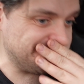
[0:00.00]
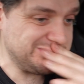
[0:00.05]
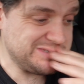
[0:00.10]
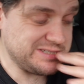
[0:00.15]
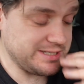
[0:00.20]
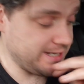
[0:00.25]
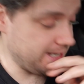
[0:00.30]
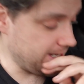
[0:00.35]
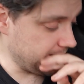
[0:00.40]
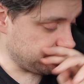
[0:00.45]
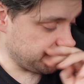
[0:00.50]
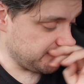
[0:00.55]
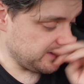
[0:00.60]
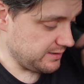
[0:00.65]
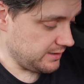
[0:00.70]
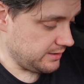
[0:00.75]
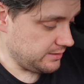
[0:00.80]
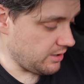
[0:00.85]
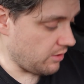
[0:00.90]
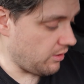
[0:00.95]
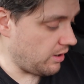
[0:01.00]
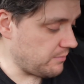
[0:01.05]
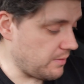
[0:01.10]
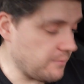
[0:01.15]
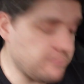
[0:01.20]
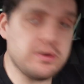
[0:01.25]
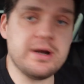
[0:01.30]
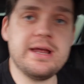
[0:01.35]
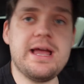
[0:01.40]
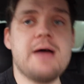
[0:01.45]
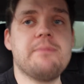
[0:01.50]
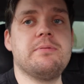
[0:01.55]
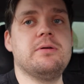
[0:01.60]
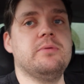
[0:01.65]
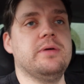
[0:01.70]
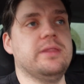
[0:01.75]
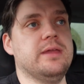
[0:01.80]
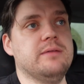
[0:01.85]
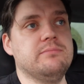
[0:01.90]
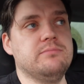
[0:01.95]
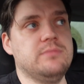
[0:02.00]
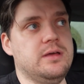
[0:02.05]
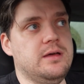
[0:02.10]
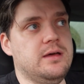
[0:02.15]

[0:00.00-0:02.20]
So yeah, no, I'm pretty happy with it.